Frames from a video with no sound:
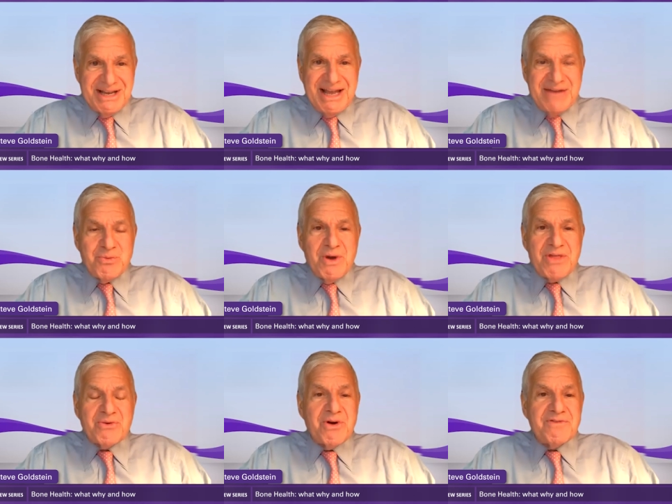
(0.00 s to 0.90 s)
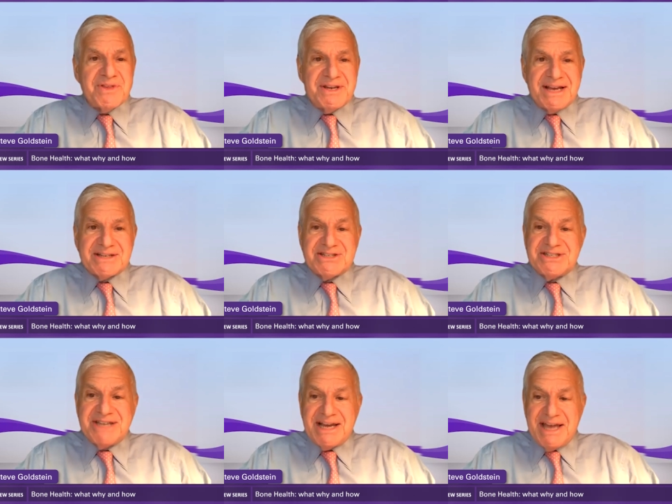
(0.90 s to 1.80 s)
and whether over the next
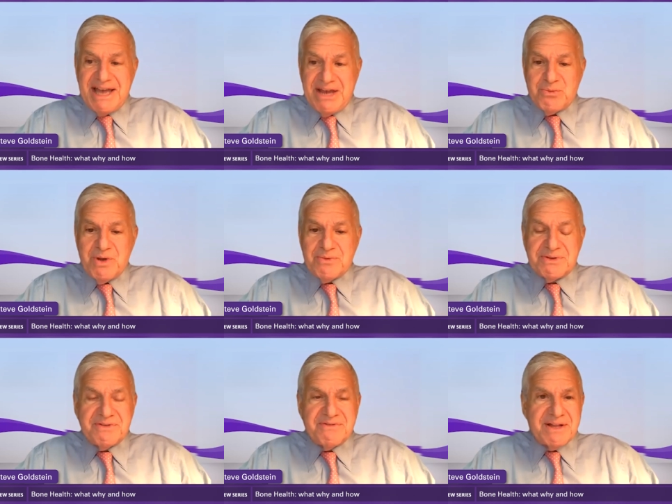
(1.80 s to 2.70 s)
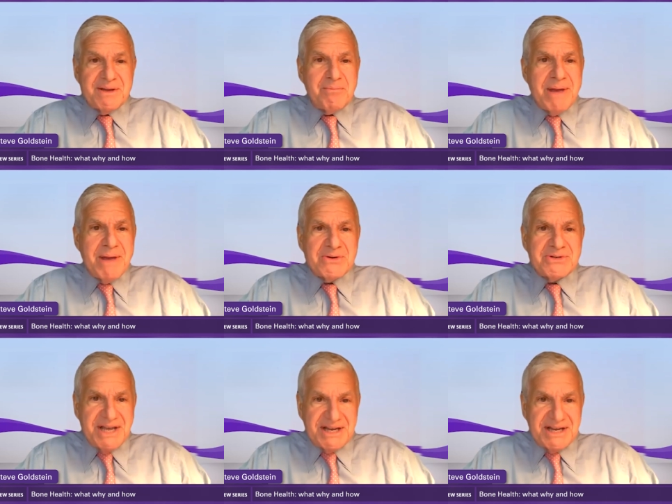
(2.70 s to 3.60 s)
decade we will develop better
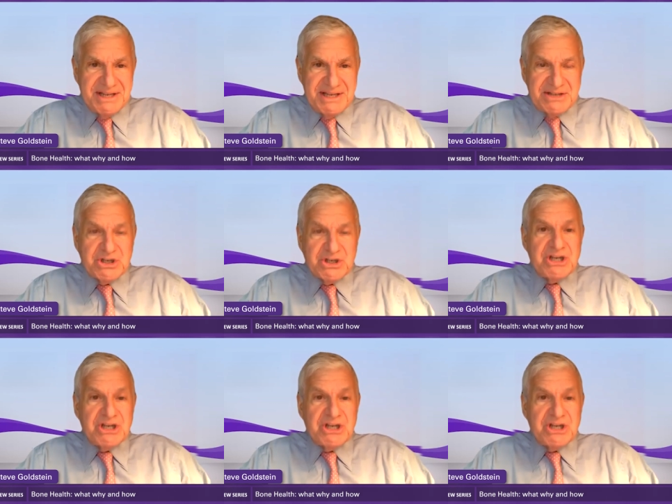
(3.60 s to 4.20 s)
techniques